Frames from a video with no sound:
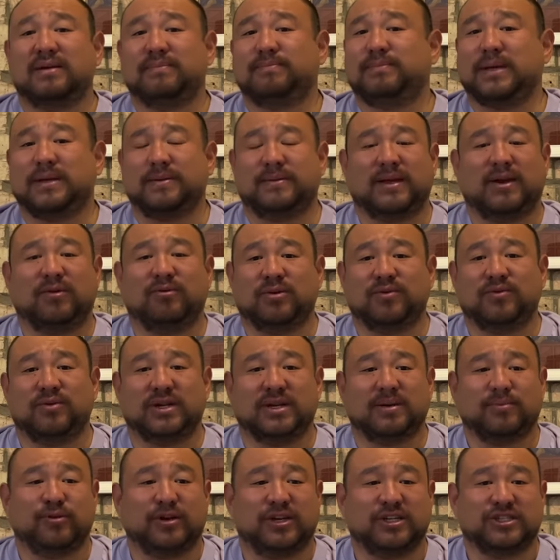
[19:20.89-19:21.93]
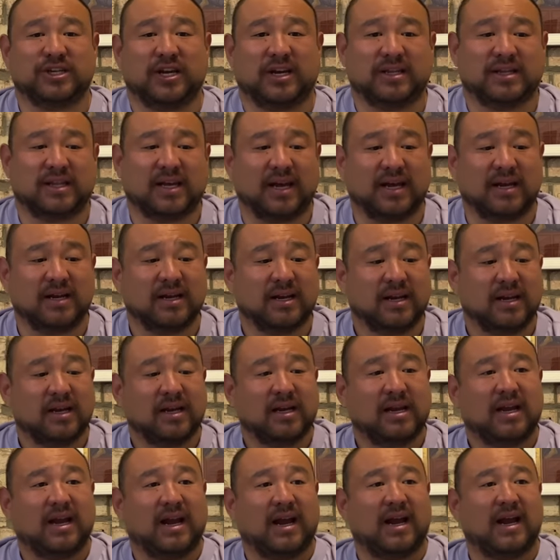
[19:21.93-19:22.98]
they would really appreciate that.
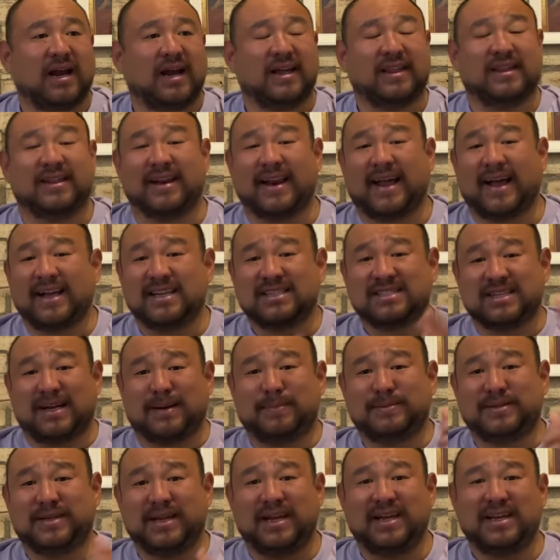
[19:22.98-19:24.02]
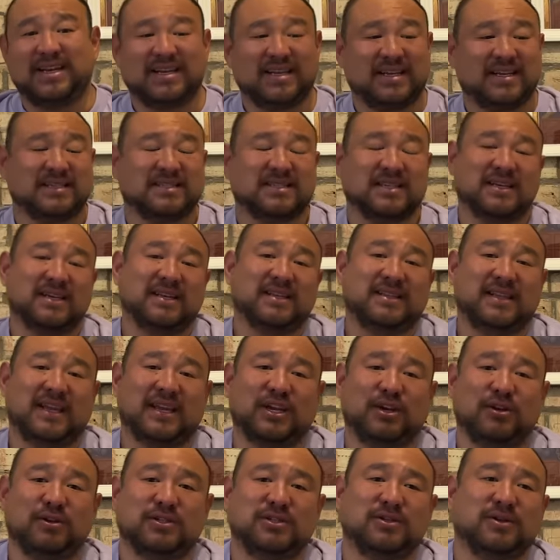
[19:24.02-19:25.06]
And last update is thank
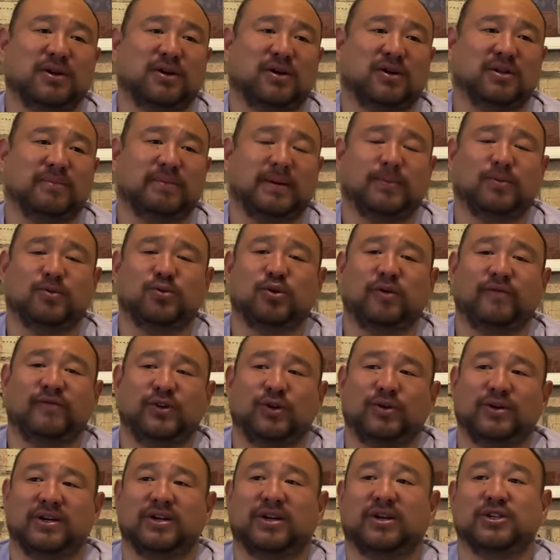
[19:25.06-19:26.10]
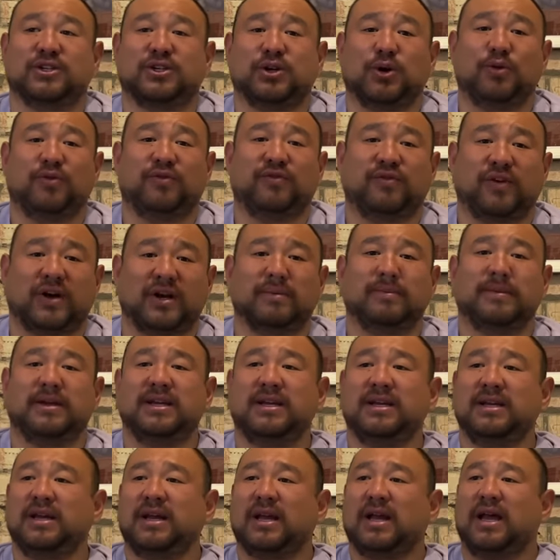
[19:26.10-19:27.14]
you to all the people who have donated on
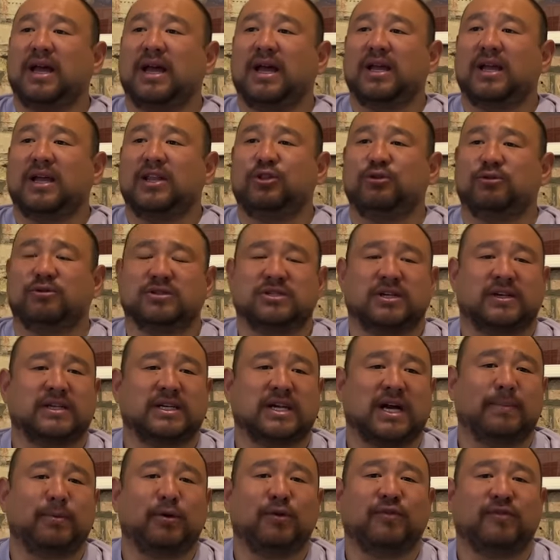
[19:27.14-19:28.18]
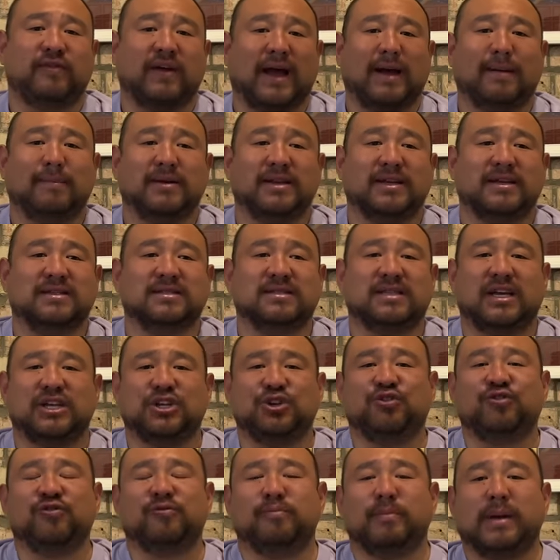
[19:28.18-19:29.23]
GoFundMe. There was a couple families that
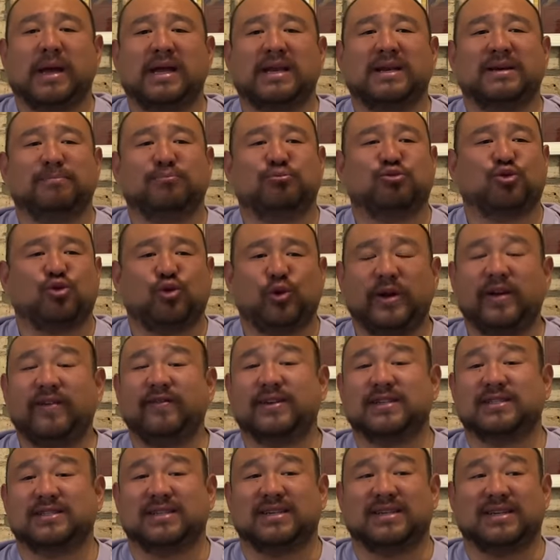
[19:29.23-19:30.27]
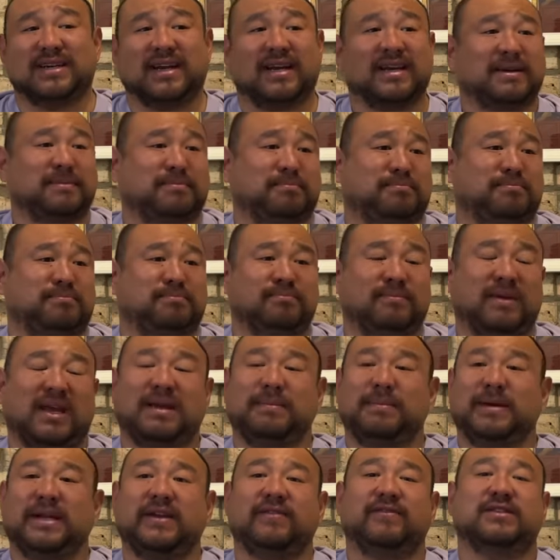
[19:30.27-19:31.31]
you've met previously, like
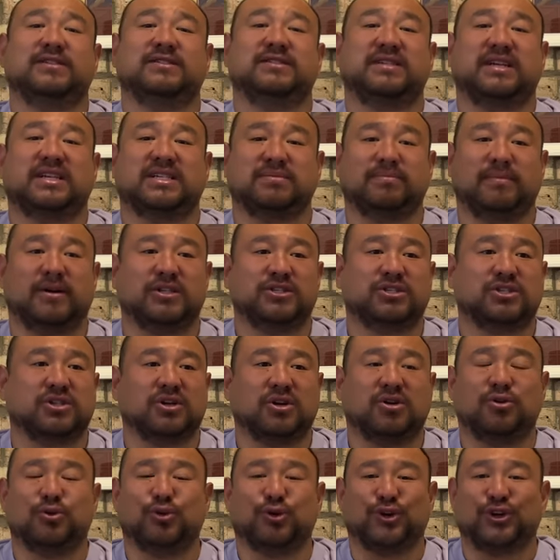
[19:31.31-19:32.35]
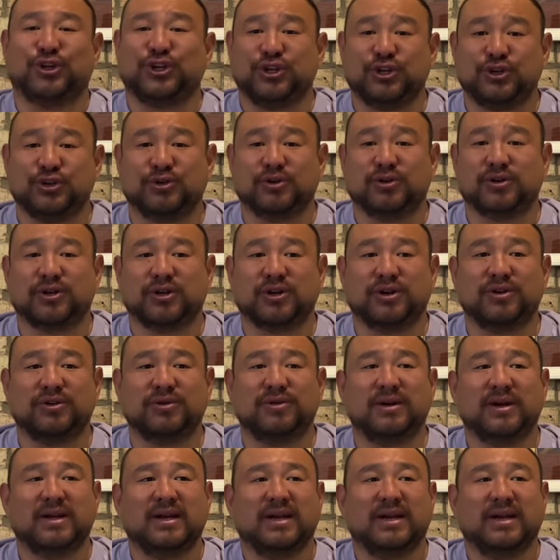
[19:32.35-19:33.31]
maybe even six months ago or a year ago,